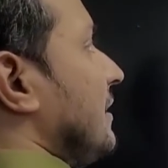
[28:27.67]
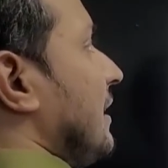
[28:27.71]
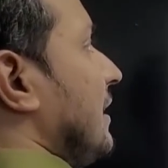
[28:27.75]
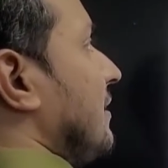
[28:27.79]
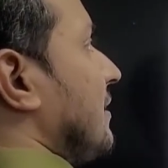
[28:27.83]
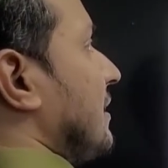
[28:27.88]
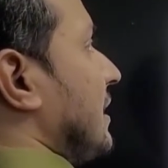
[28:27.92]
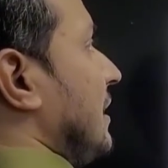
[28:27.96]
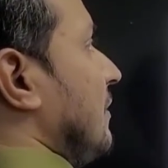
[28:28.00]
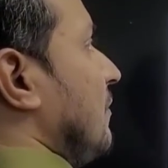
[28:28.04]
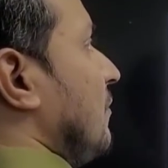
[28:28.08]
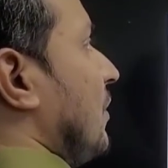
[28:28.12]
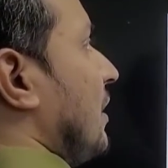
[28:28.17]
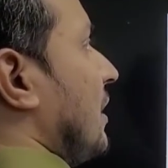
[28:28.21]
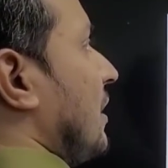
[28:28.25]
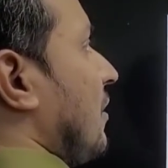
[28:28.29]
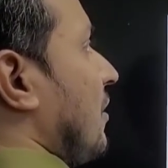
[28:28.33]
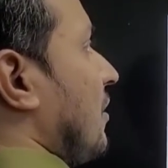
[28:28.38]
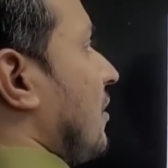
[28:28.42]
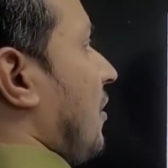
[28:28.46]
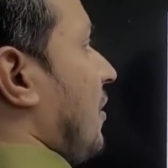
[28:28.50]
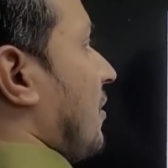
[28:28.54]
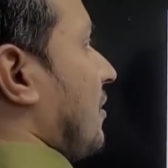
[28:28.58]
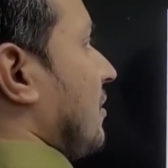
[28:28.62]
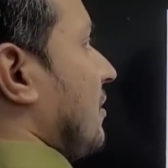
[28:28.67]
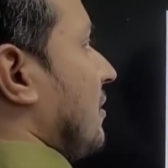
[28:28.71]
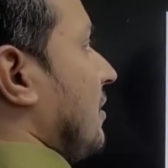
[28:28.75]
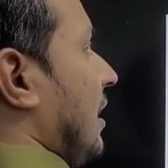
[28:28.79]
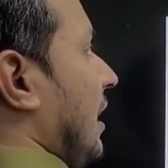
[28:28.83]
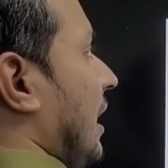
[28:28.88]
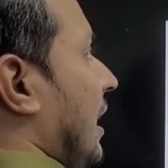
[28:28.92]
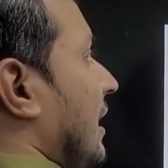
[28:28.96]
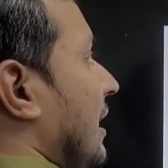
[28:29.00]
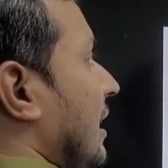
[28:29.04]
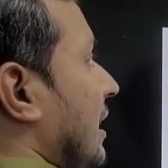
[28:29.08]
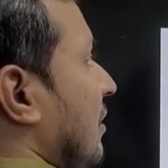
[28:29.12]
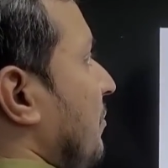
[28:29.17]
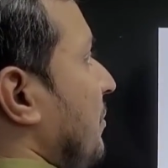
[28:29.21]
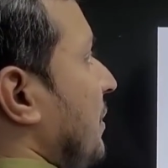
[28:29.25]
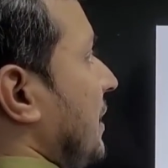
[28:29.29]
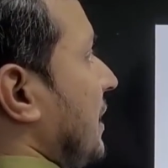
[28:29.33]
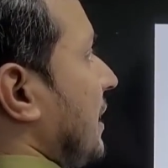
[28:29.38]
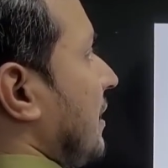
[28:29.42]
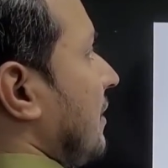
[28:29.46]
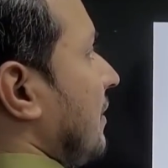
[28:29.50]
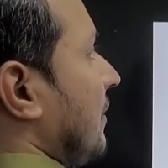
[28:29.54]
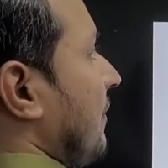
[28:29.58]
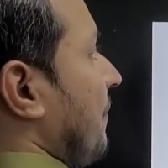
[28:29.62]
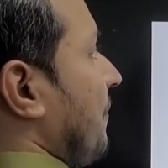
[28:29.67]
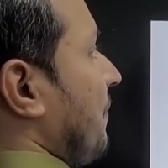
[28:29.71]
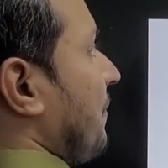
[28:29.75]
is the extreme word or not? Unlimited.